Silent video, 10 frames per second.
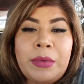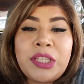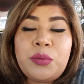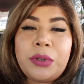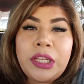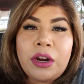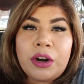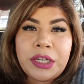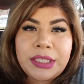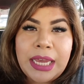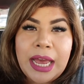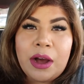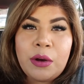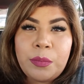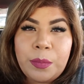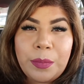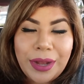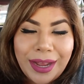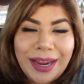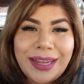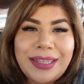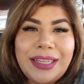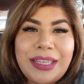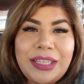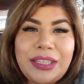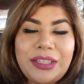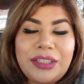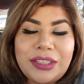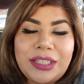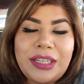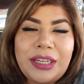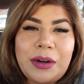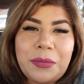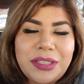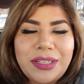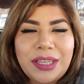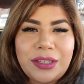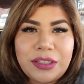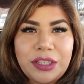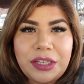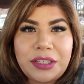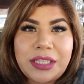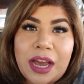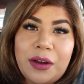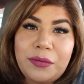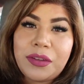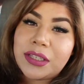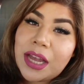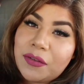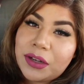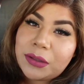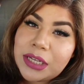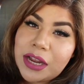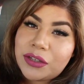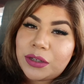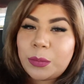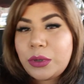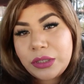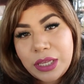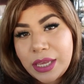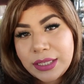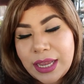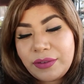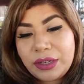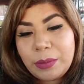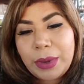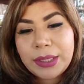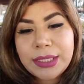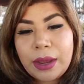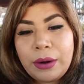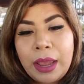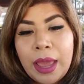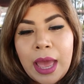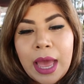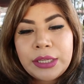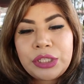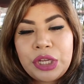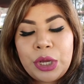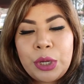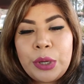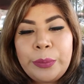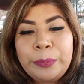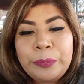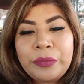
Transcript: It's really hard to tell, but you could, once you get used to it, you can tell if he's having a tantrum or if he's having a meltdown. So